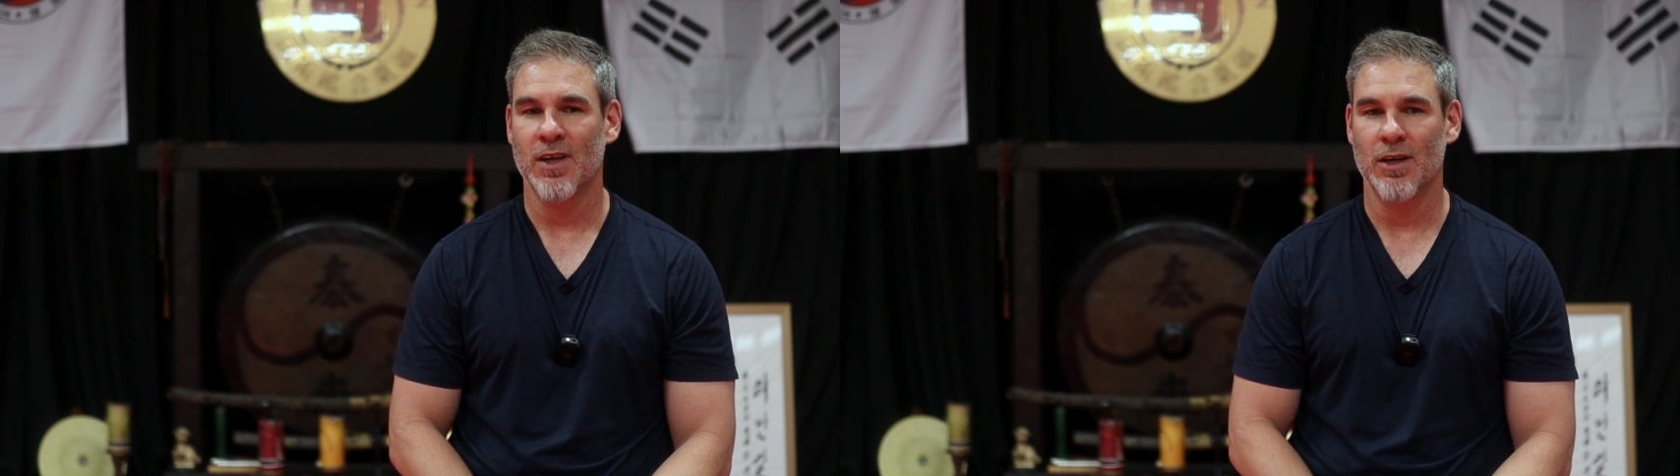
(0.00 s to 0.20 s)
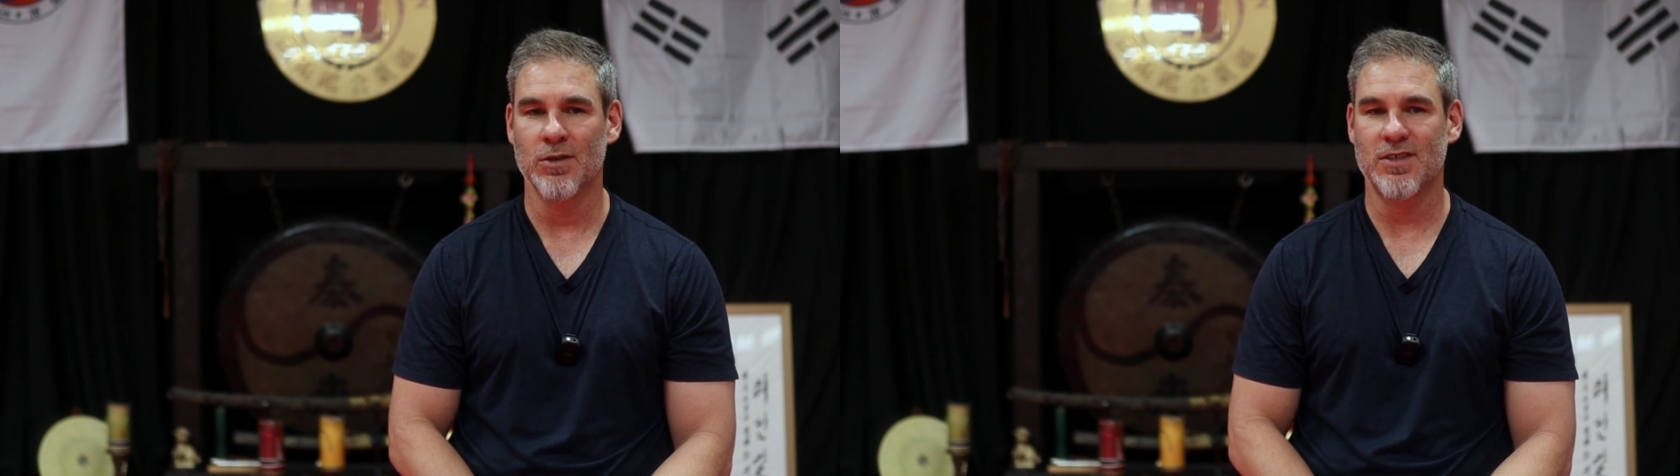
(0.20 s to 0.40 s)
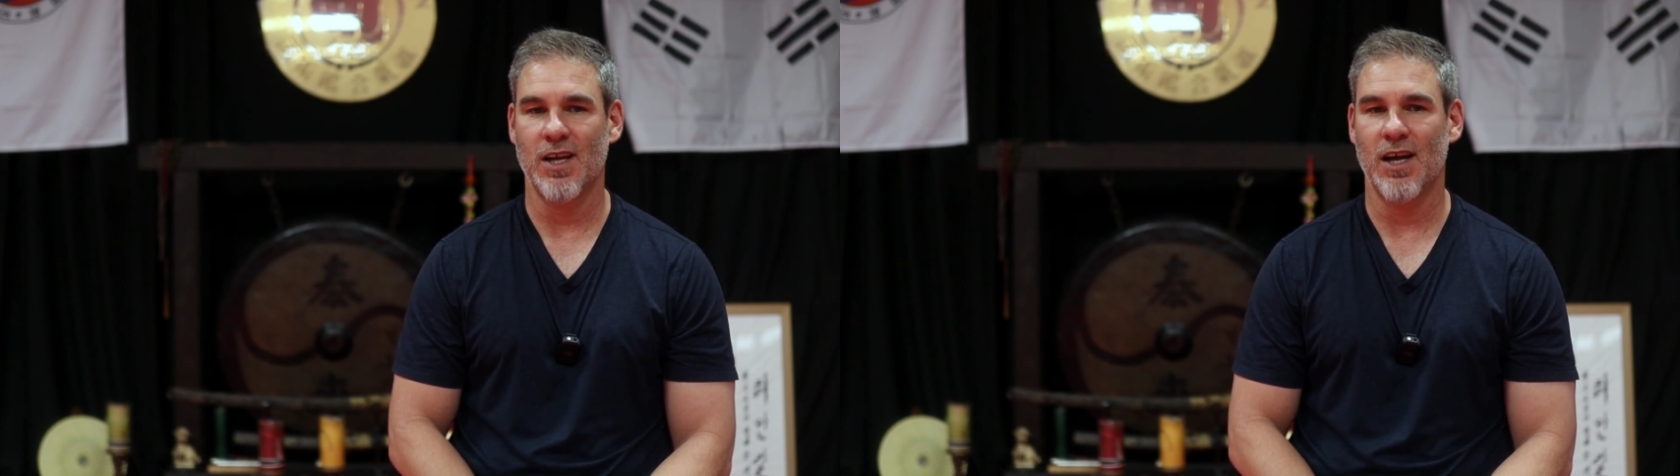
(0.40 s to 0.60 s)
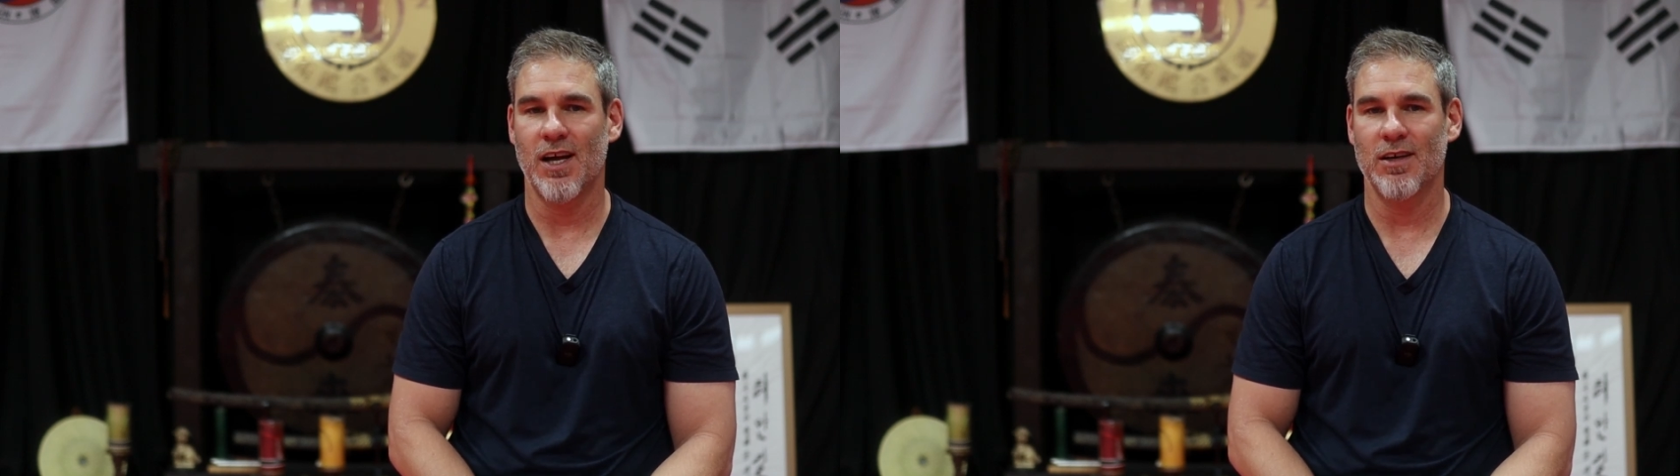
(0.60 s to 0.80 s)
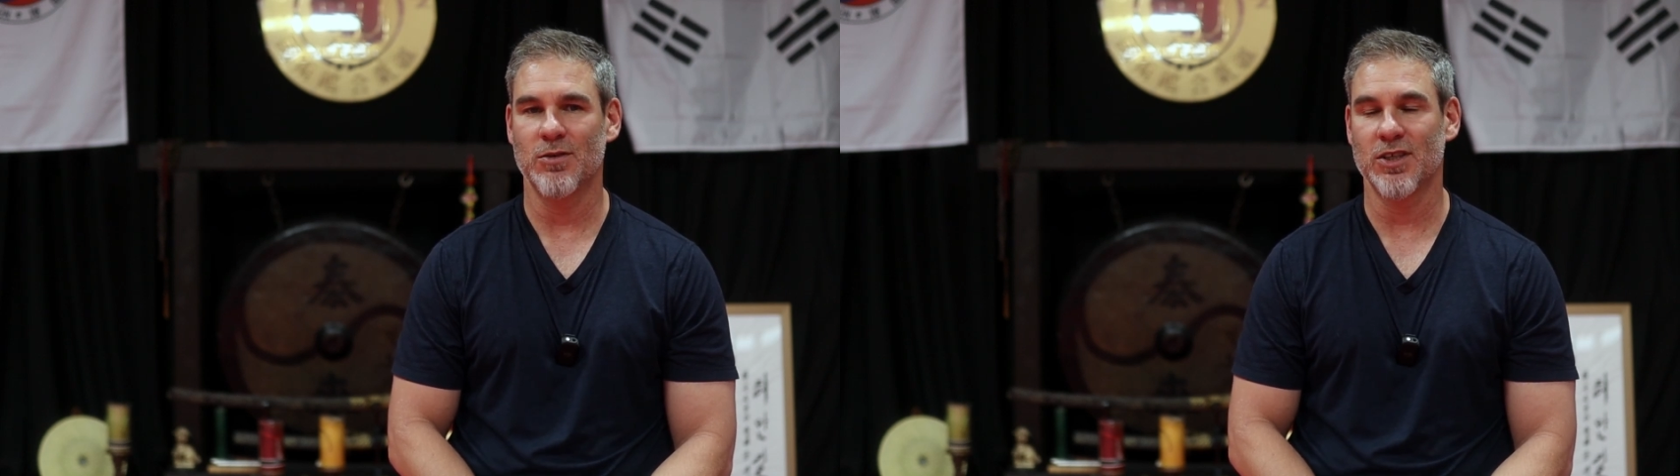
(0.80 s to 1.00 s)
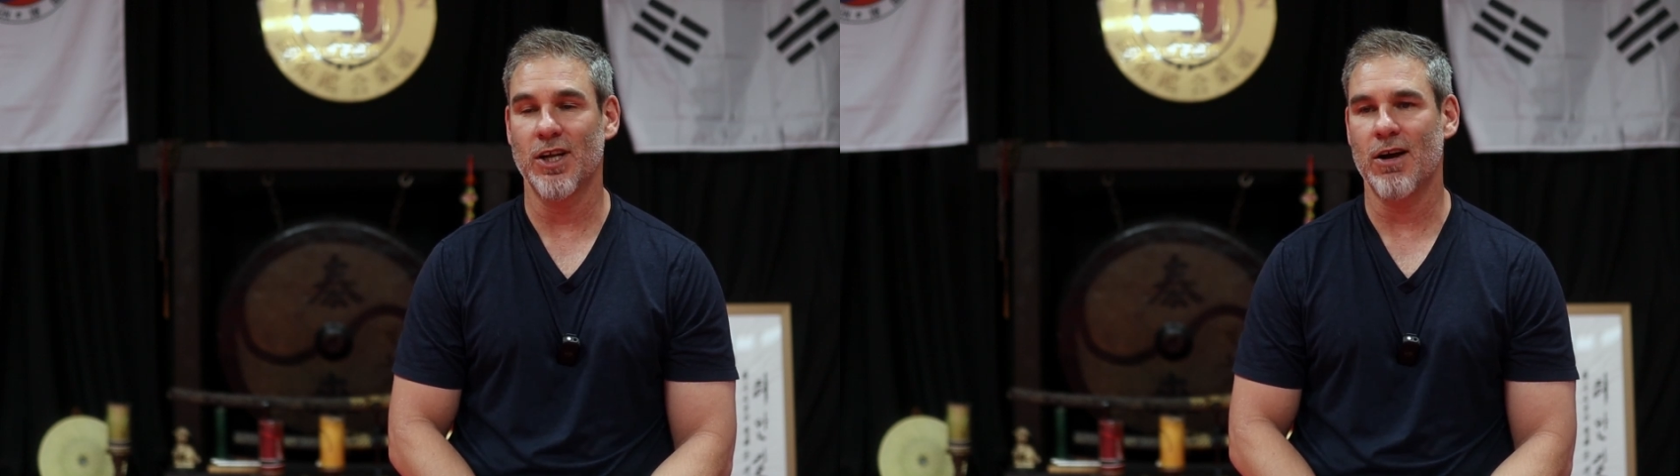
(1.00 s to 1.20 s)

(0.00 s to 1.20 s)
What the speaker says: it was a good